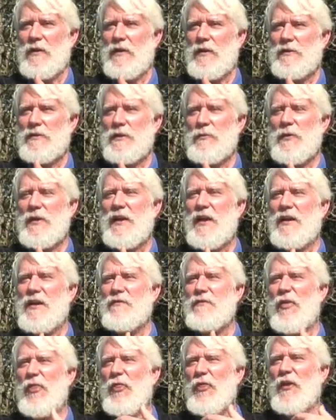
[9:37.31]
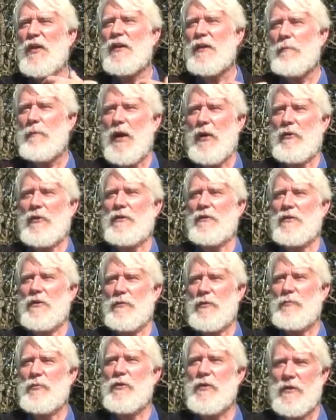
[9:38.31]
See, we can't even think about it until
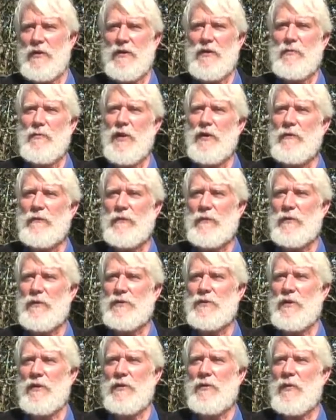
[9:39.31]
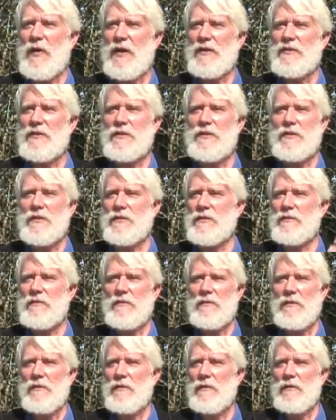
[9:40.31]
we put it into the metaphors. Otherwise, it's just
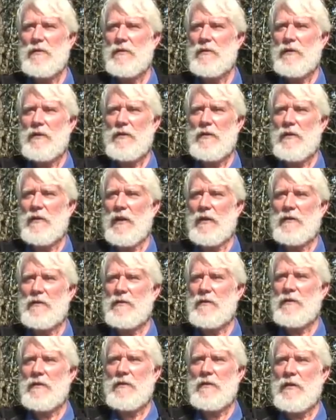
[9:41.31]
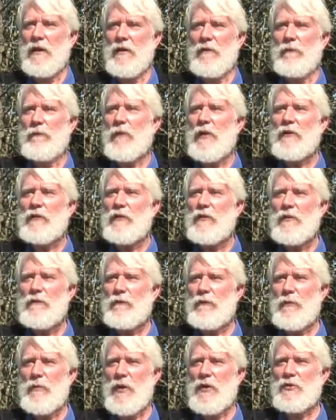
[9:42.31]
that kind of fuzzy
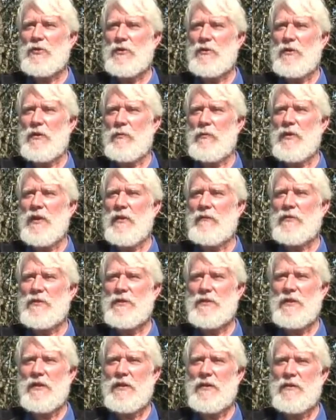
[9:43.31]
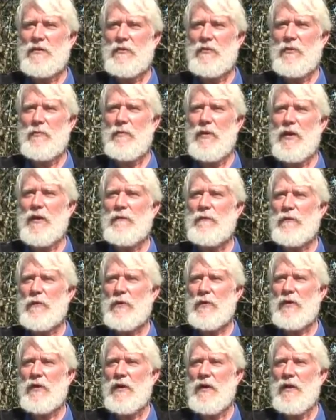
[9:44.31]
information there. We have to stick it into a
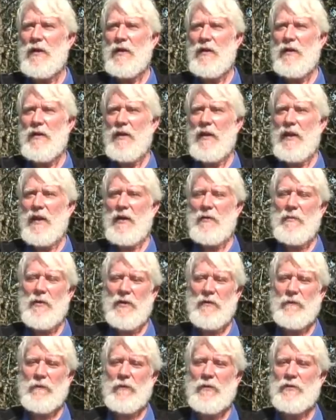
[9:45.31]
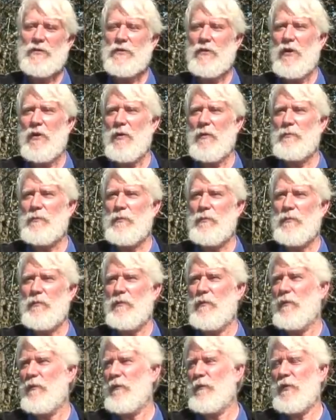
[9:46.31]
metaphor, and our metaphors are all
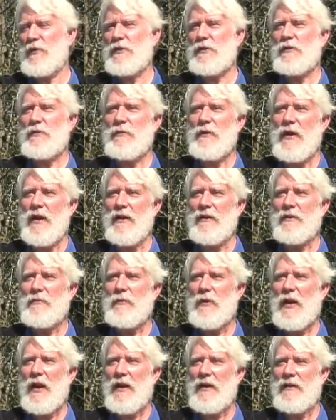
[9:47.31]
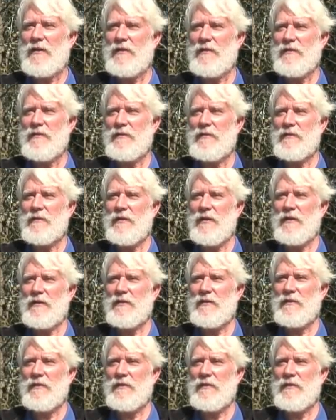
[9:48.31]
physical reality related, right?